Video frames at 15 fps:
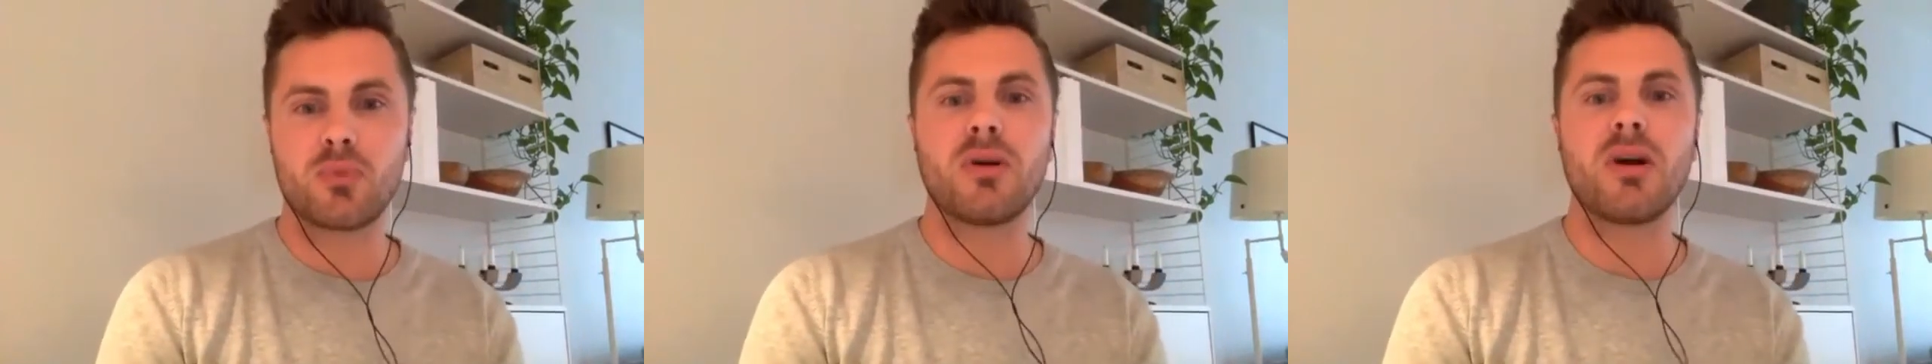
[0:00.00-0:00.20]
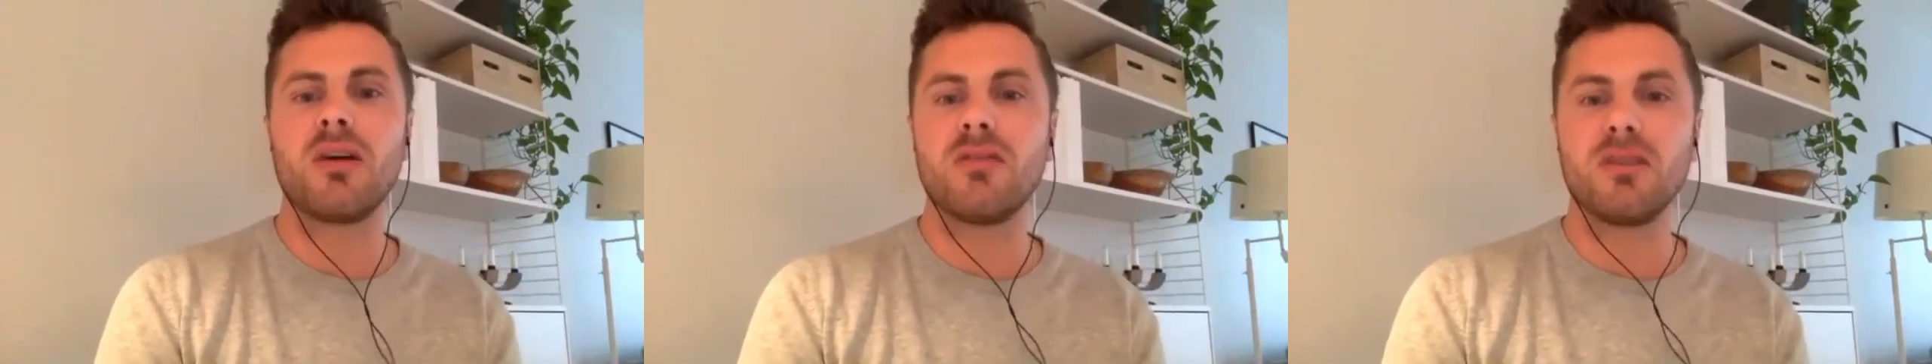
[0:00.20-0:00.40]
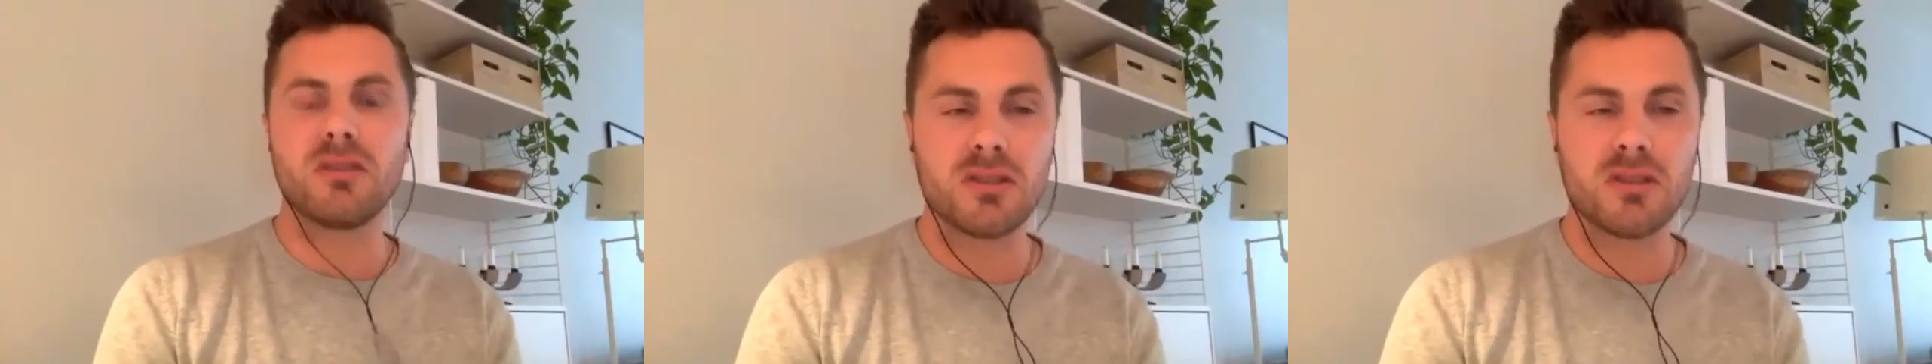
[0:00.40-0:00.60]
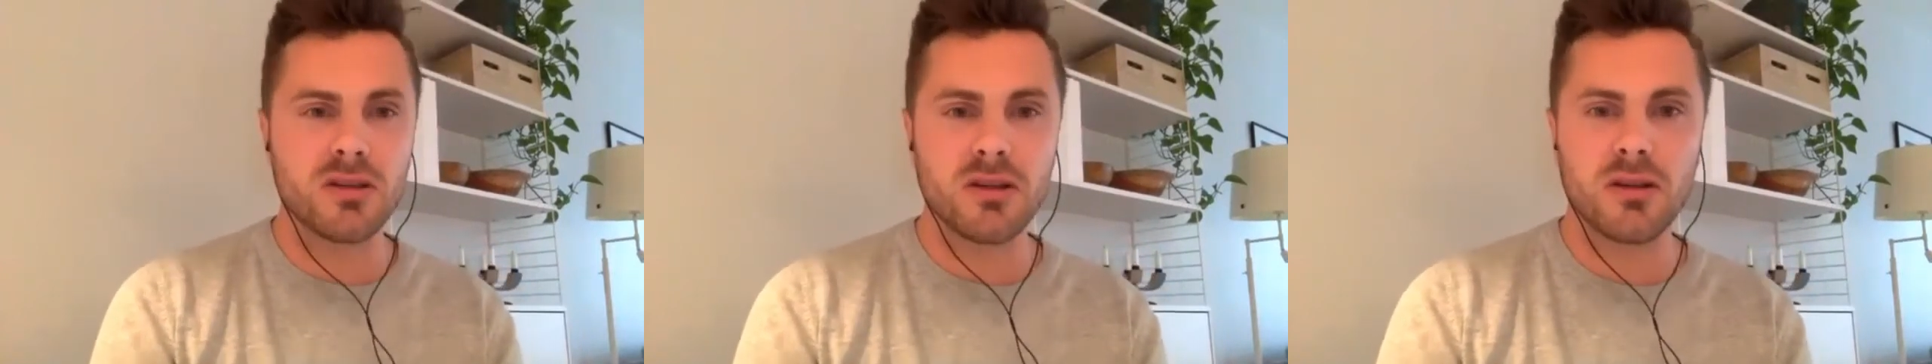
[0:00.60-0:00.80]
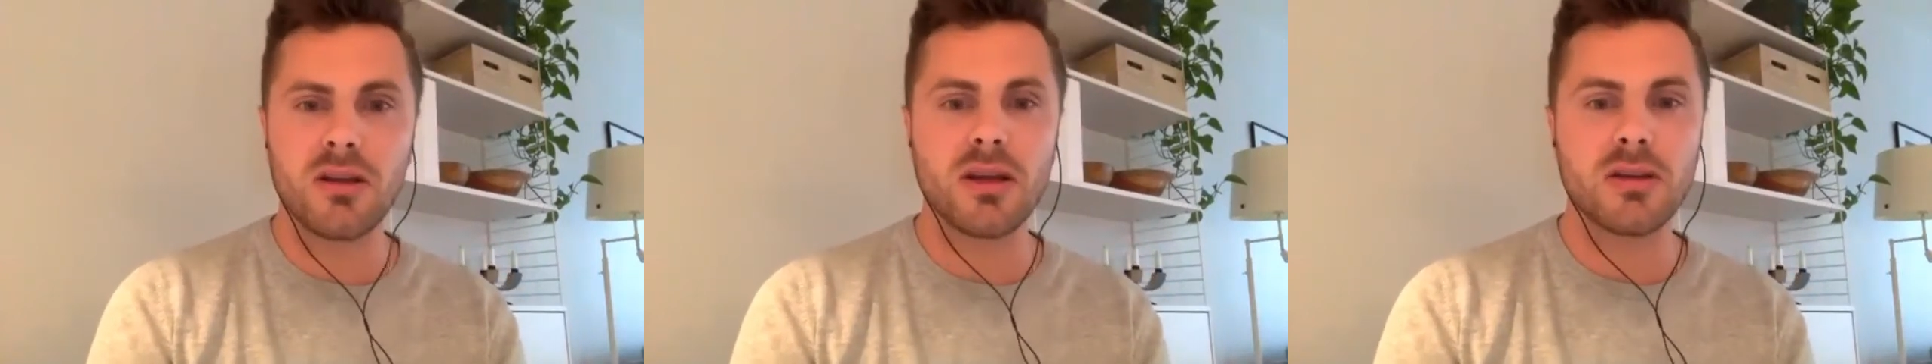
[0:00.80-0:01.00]
private
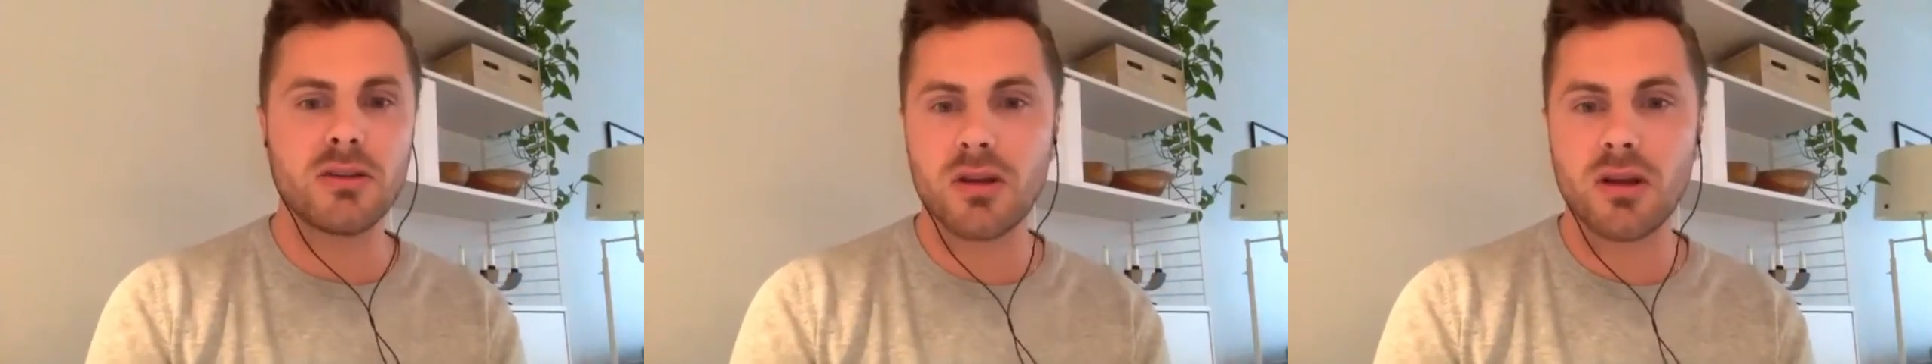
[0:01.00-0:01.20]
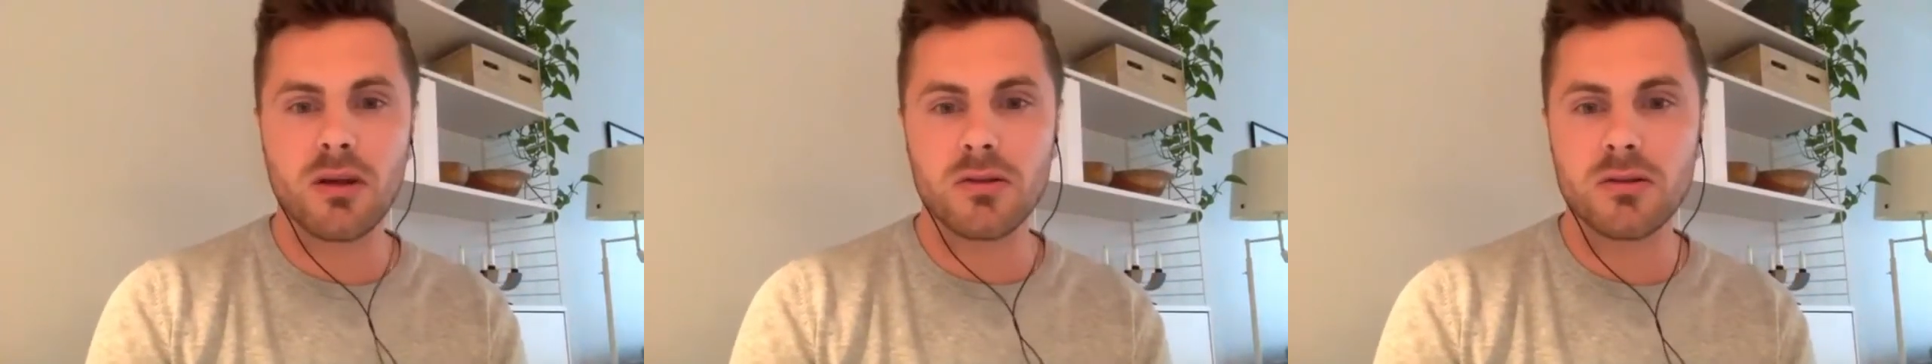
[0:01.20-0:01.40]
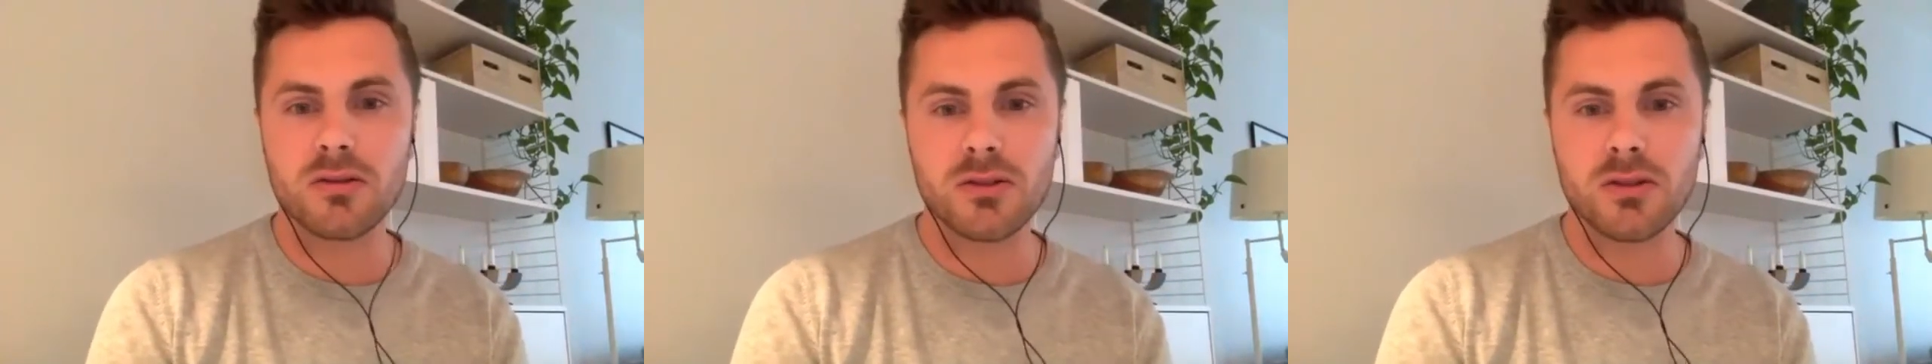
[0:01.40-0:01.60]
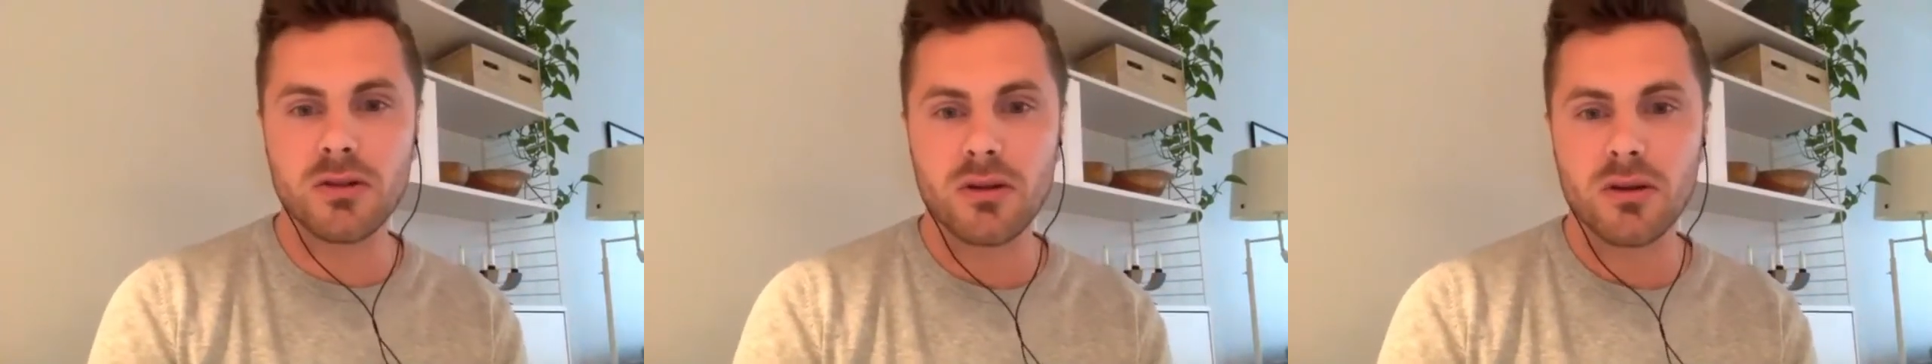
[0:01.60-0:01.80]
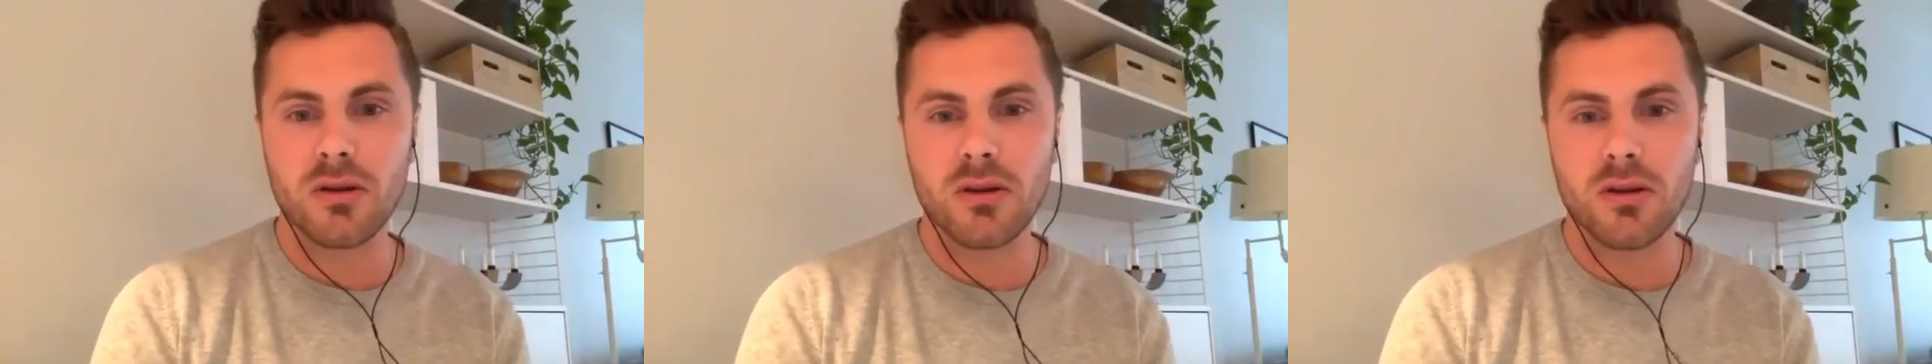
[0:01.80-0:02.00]
get-togethers.